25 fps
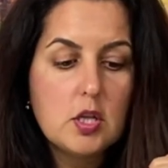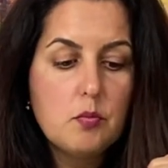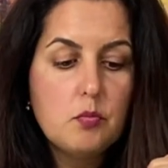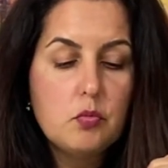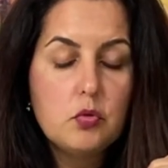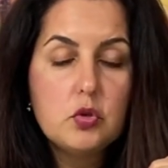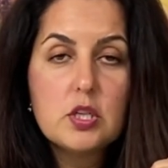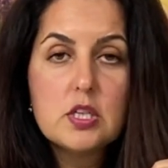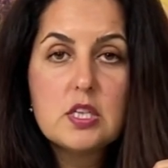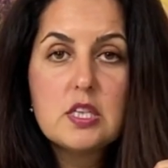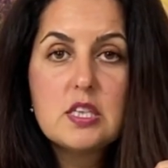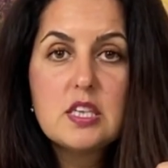
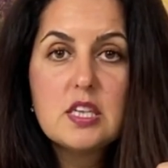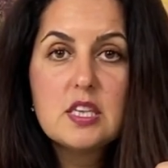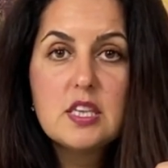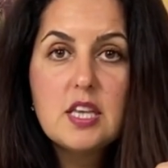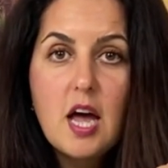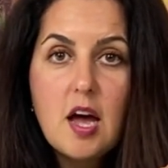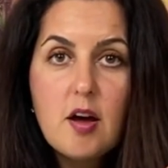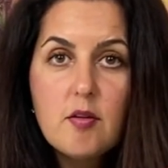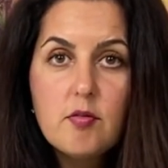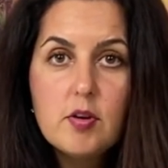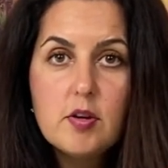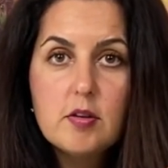it's gonna
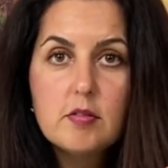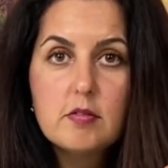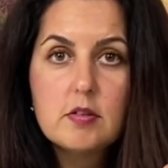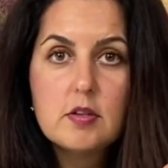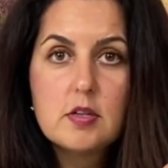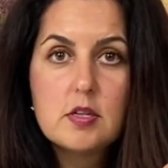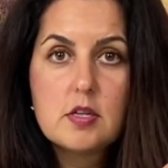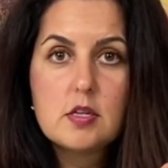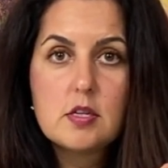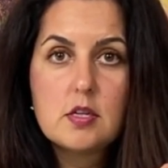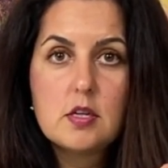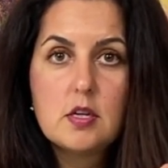stop
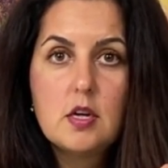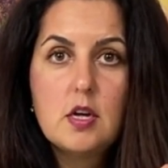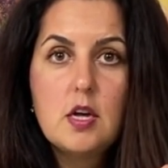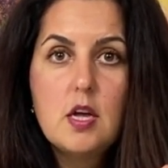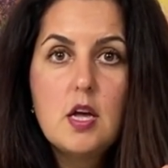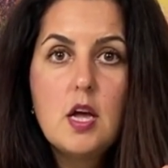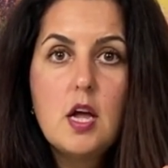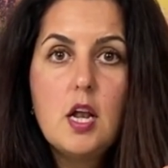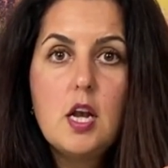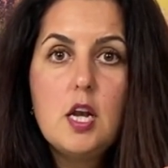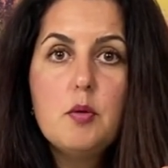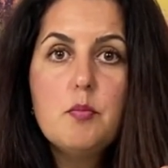and we
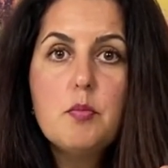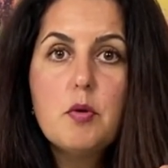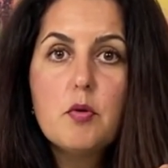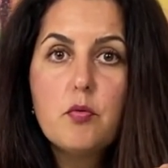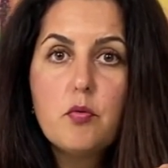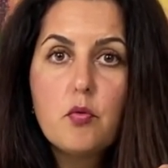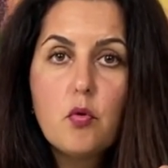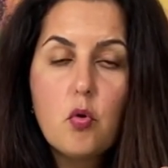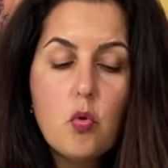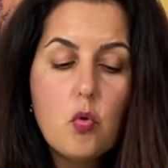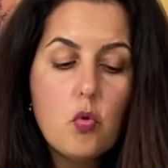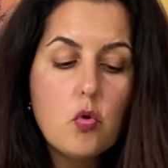can't
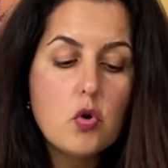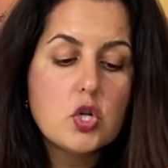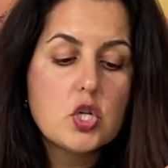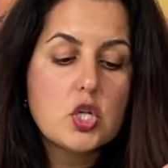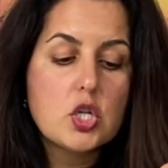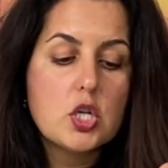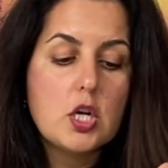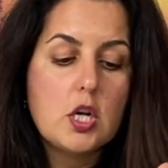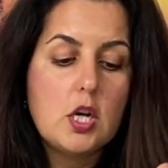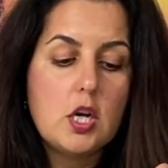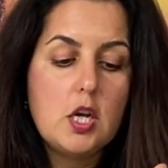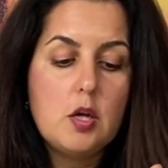work.
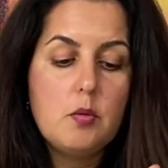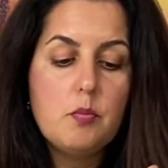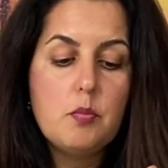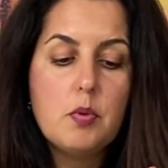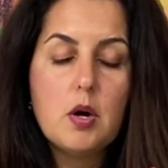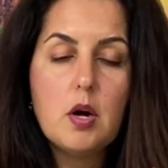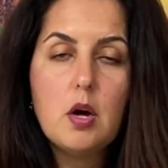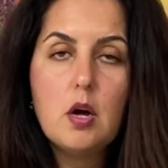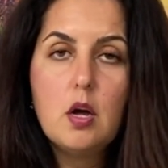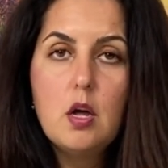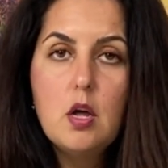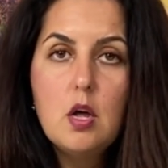
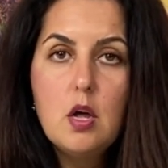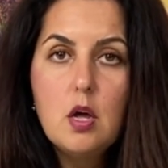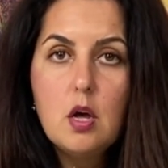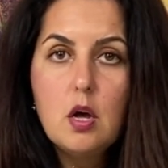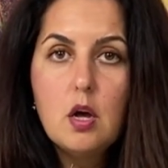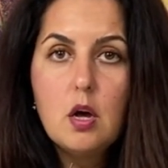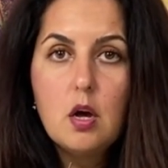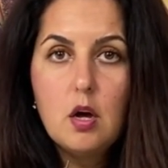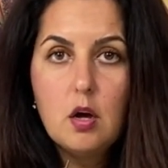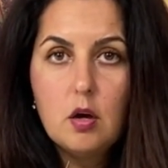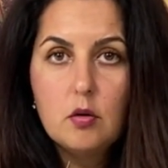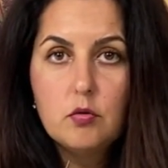It might
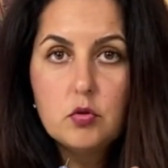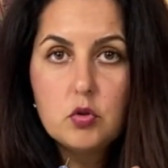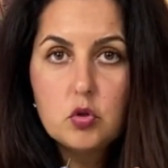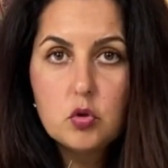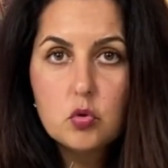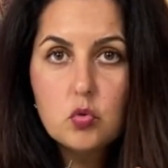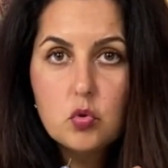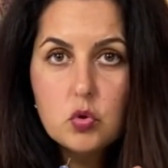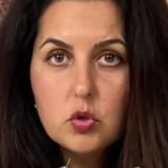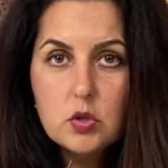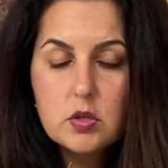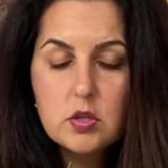even
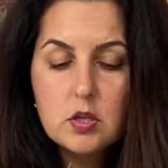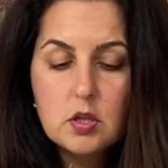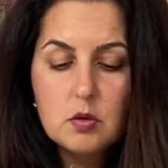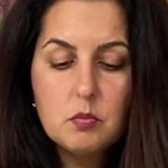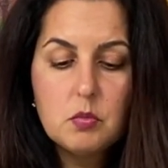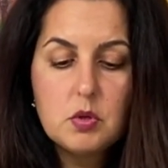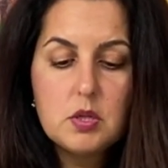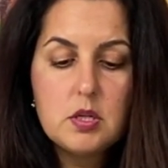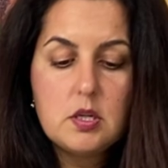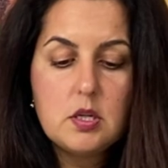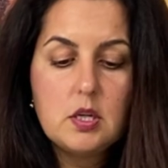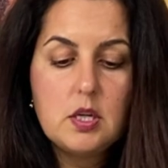overheat
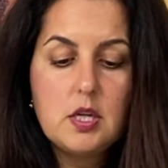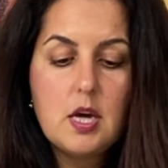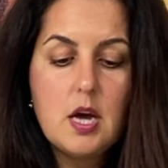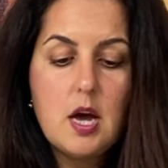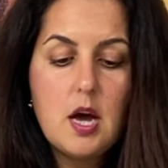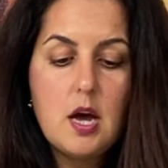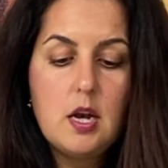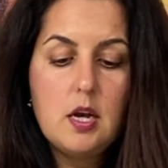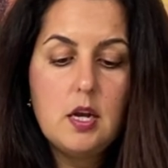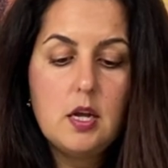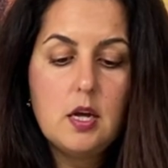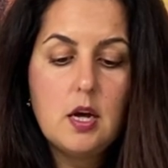because of
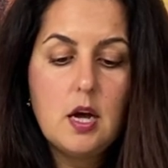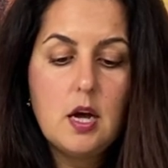this.